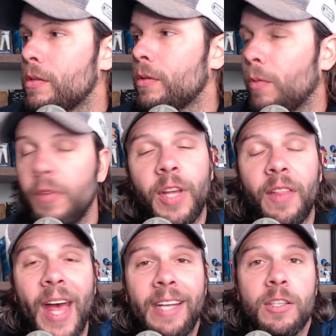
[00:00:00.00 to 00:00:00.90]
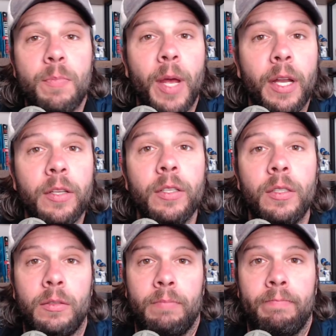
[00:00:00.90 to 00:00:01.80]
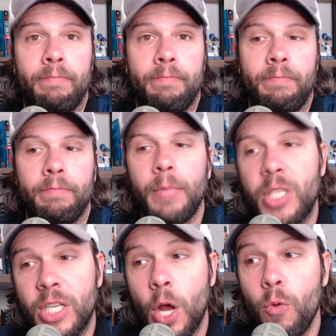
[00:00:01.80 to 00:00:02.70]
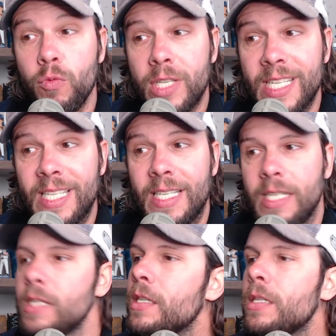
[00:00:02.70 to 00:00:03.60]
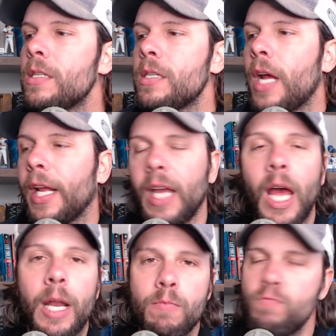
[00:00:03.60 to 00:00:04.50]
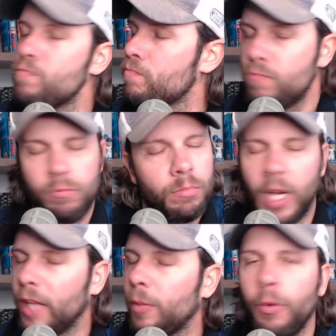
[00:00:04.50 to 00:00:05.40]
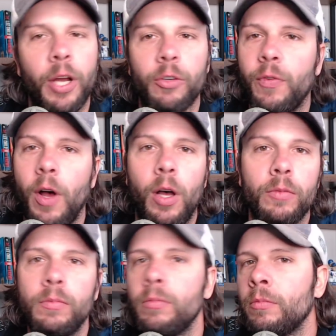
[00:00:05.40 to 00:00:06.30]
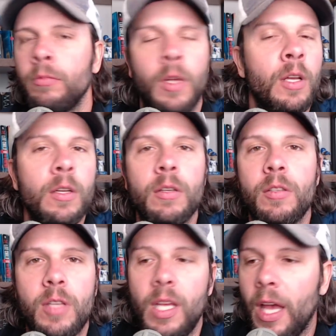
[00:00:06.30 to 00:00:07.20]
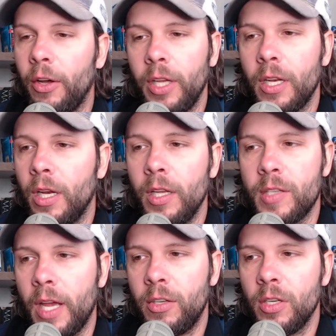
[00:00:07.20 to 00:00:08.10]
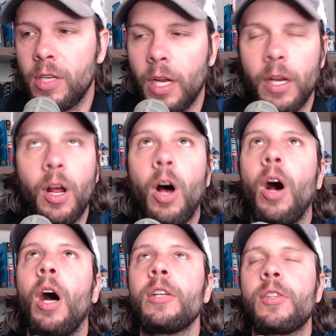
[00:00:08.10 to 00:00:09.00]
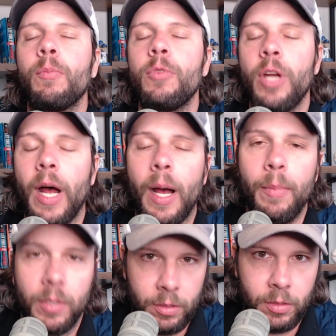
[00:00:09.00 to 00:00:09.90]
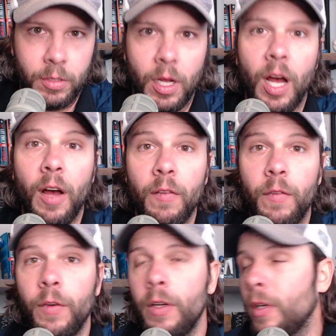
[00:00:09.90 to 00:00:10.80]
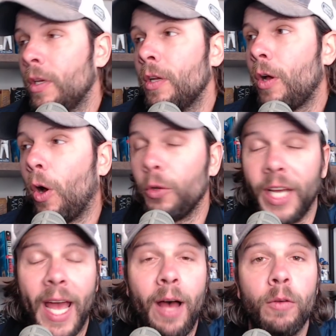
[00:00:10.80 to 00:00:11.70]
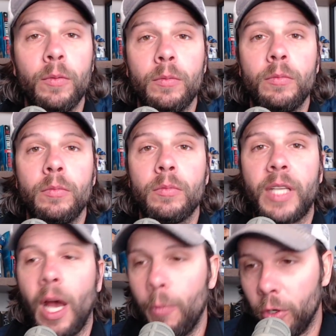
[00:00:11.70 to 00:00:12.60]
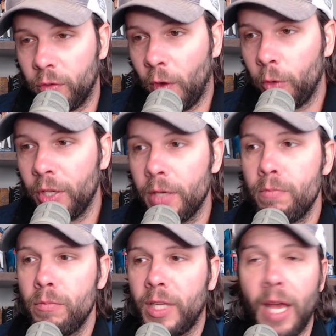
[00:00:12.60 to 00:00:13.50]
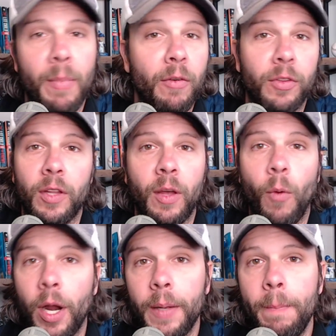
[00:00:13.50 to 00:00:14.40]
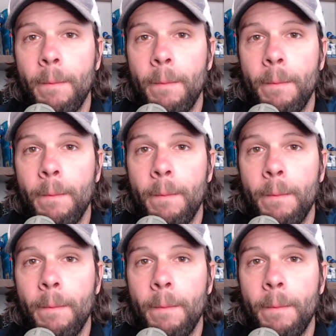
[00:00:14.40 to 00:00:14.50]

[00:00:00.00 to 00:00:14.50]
What if you had that to spend? But you don't. And again, not the player's fault. Zeke Elliott and his agent did an awesome job of holding out. The Cowboys folded, gave him everything they wanted.